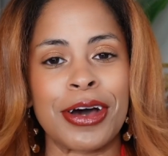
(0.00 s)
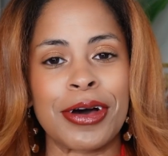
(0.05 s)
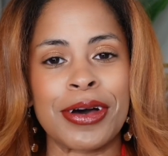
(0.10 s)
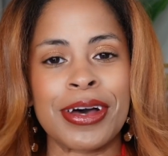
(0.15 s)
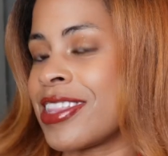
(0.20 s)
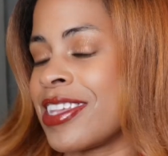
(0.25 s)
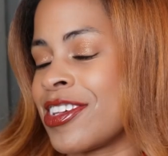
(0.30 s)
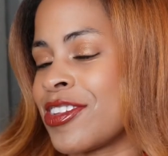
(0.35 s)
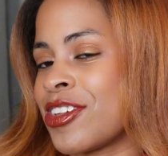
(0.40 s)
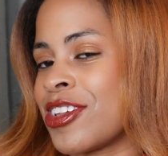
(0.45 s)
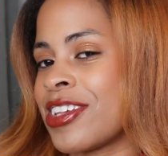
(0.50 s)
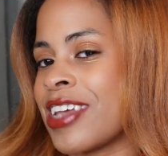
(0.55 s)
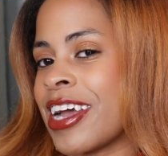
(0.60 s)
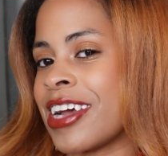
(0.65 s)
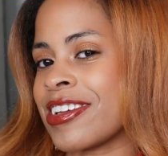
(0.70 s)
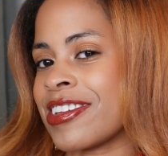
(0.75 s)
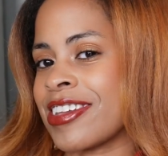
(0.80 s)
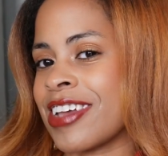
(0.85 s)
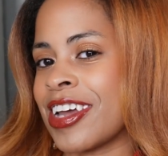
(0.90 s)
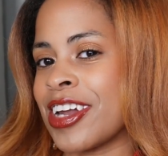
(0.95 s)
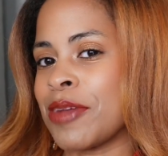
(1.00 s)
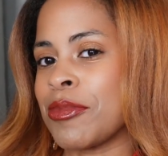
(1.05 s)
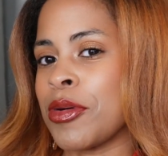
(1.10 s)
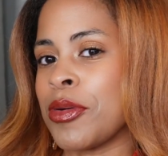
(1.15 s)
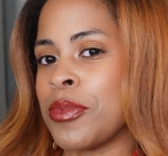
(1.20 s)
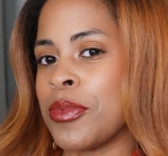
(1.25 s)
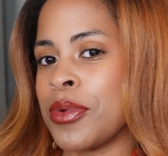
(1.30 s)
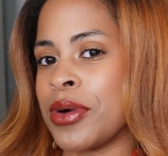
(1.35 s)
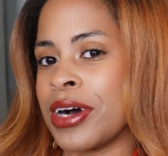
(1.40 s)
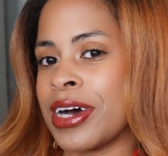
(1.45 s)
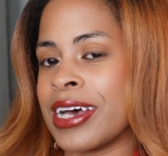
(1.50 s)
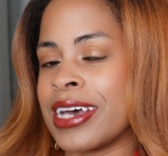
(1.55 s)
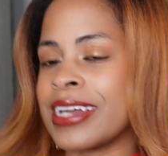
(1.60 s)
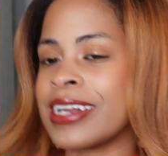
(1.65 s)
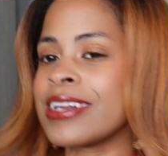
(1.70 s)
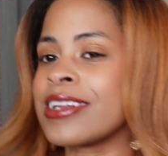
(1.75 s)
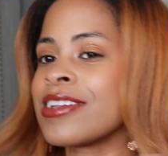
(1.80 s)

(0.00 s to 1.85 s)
This is hairstyle number 1.